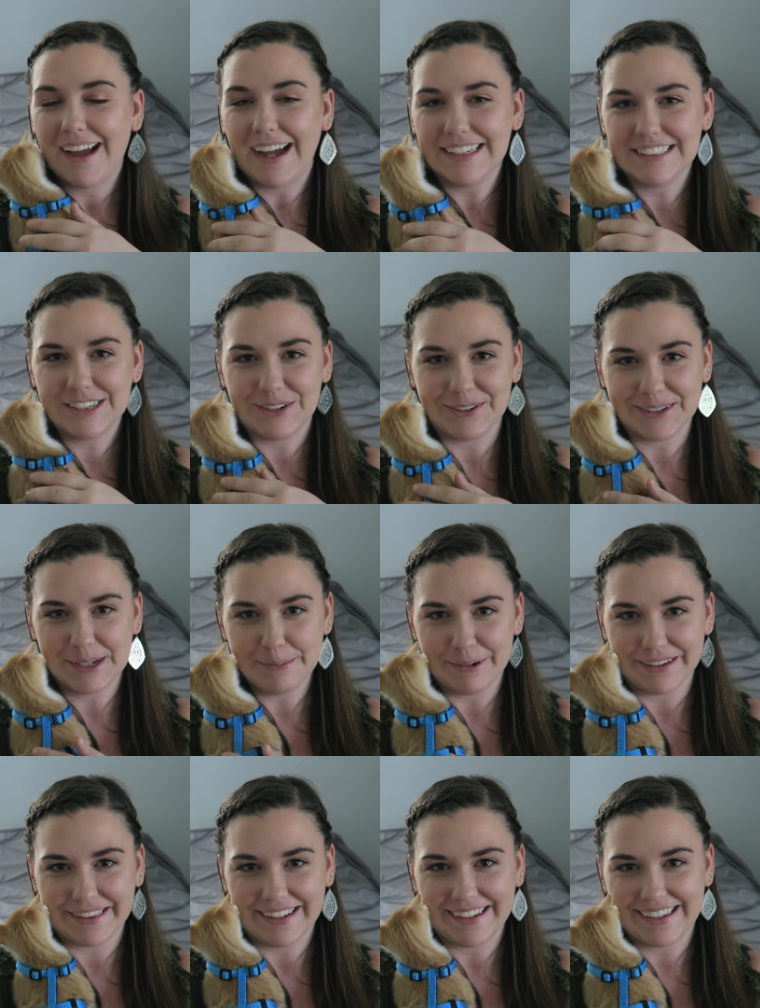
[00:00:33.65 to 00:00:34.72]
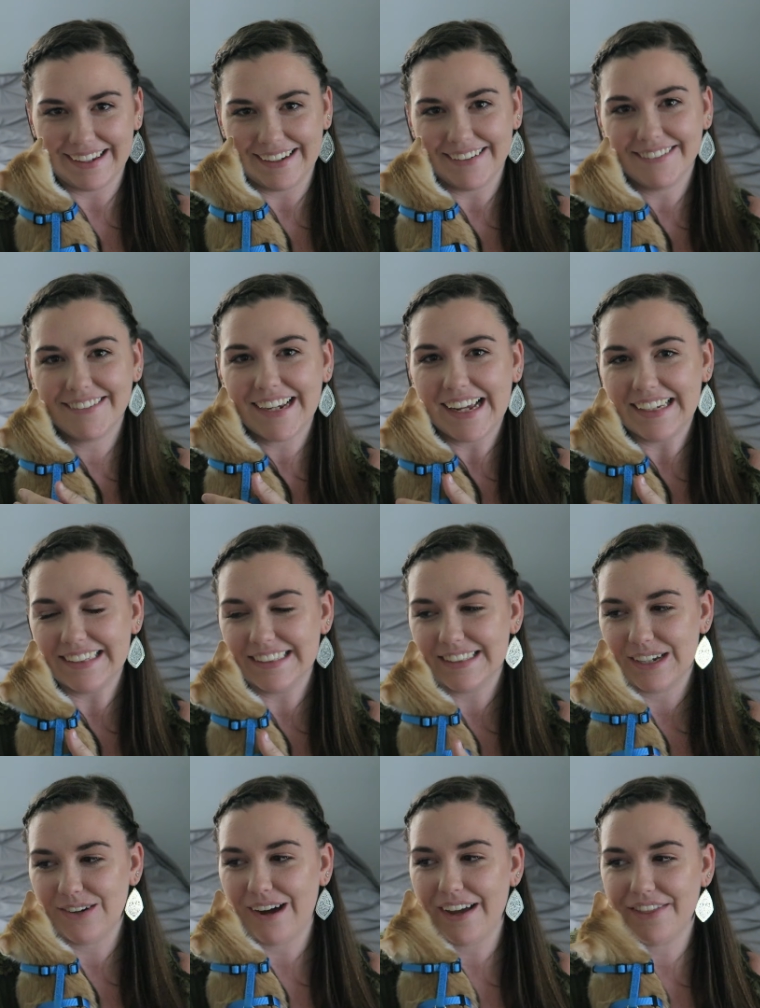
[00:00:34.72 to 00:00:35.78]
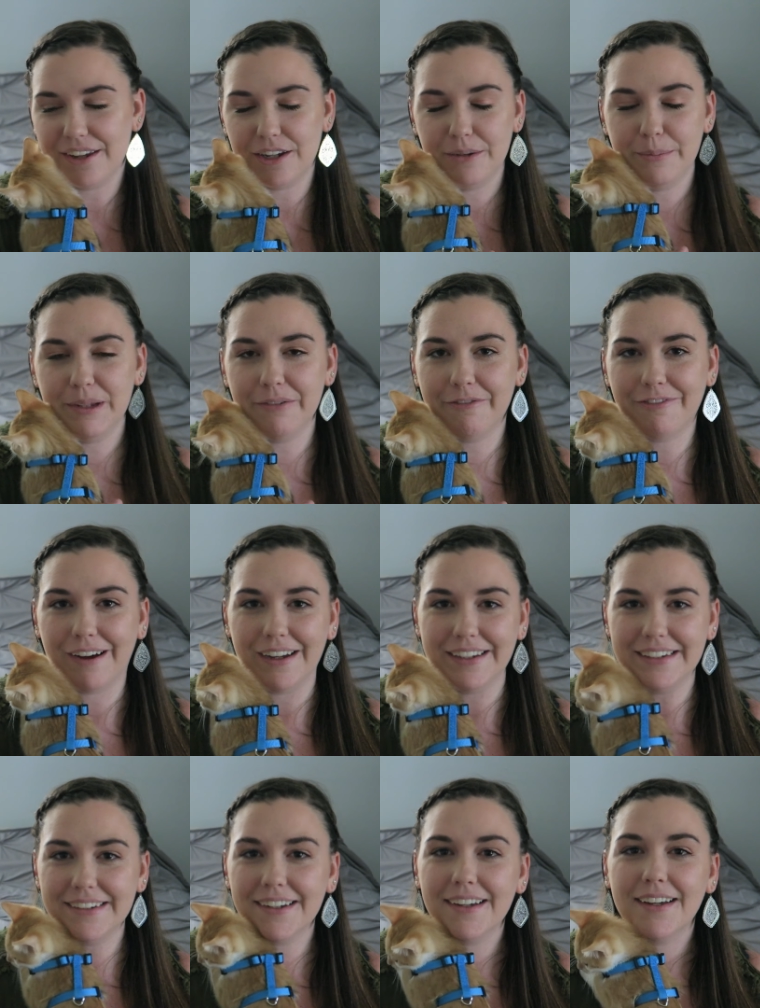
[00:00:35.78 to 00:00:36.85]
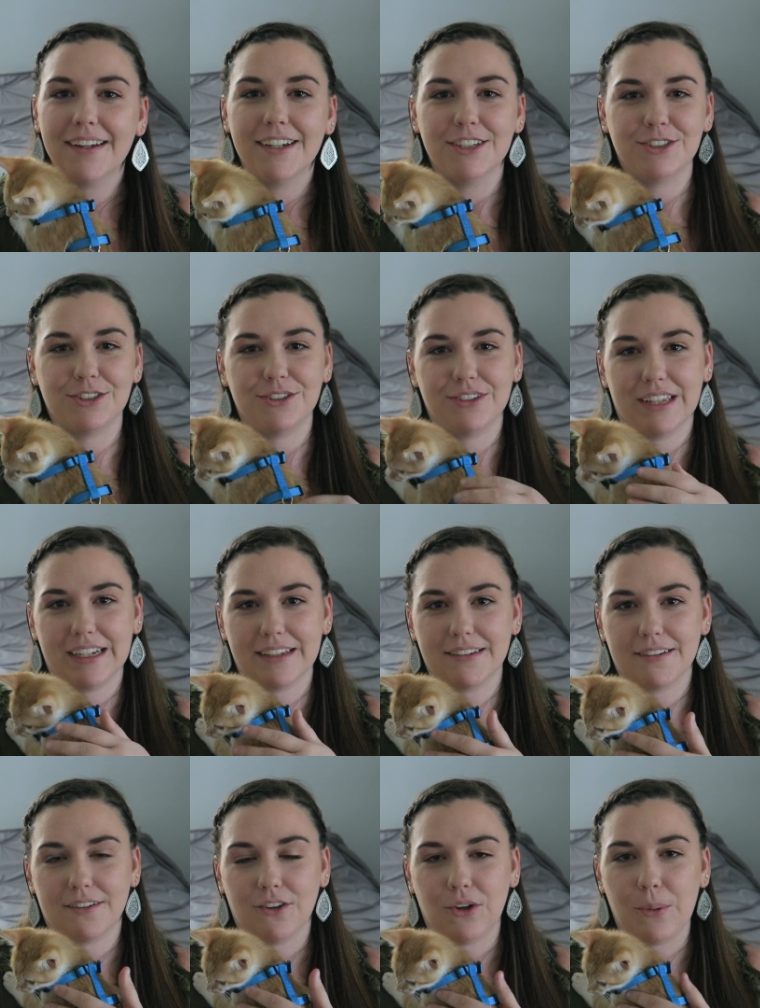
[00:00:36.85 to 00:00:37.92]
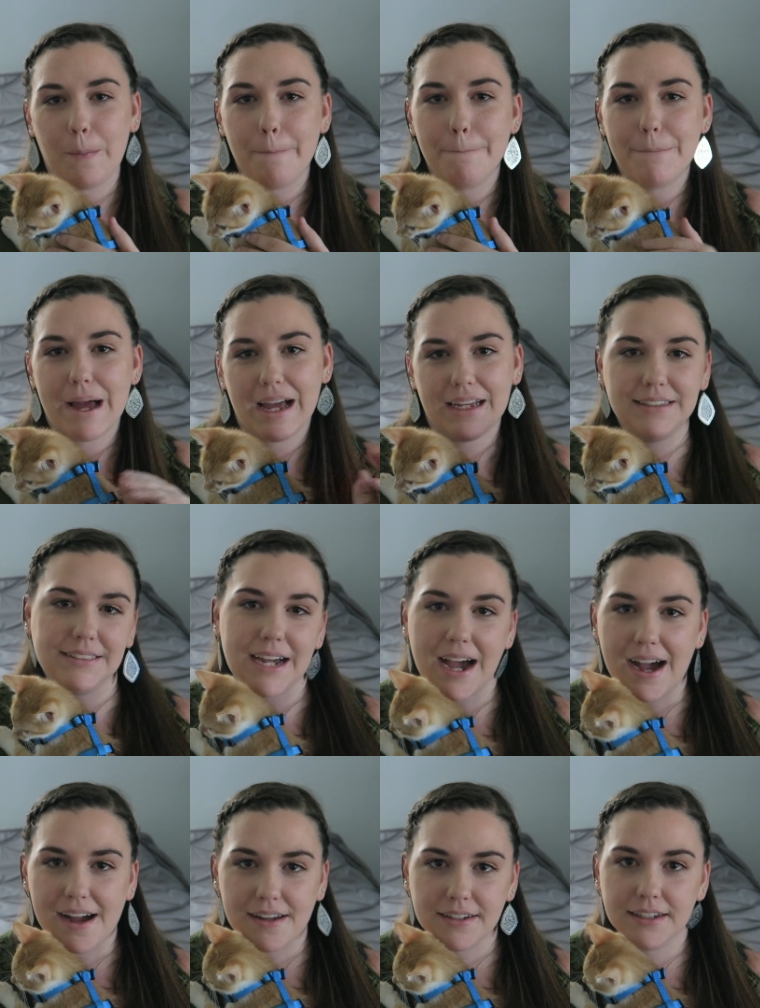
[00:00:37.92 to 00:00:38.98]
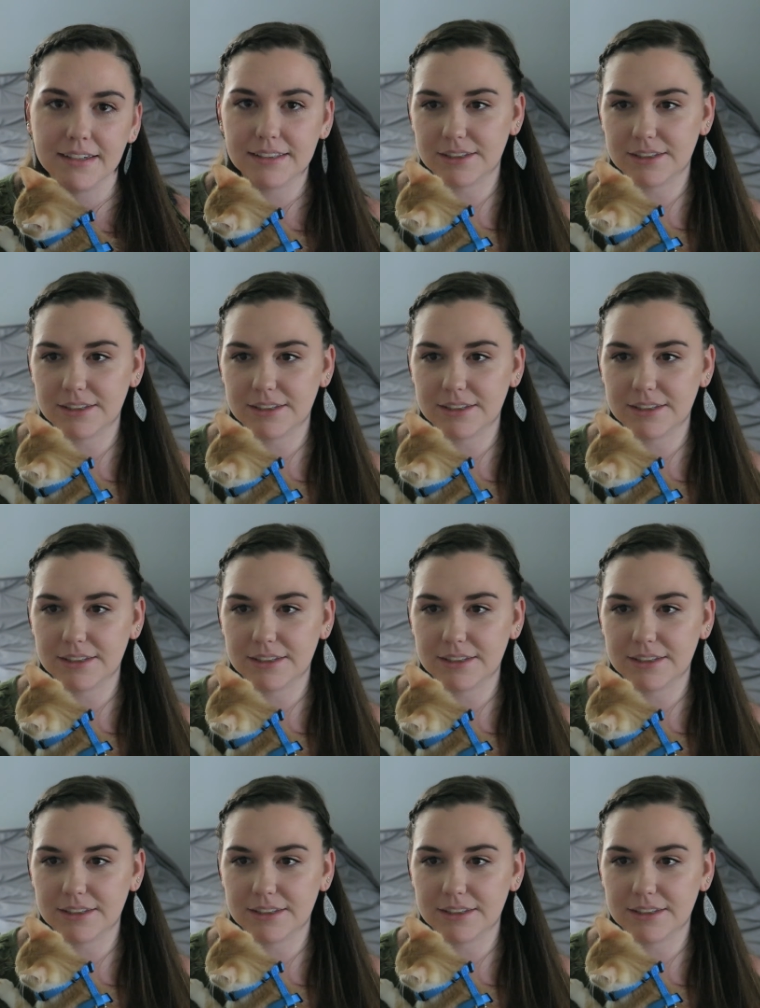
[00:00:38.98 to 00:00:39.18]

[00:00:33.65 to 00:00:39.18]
as an early birthday gift and so I thought it'd be fun to do like a little pet tag.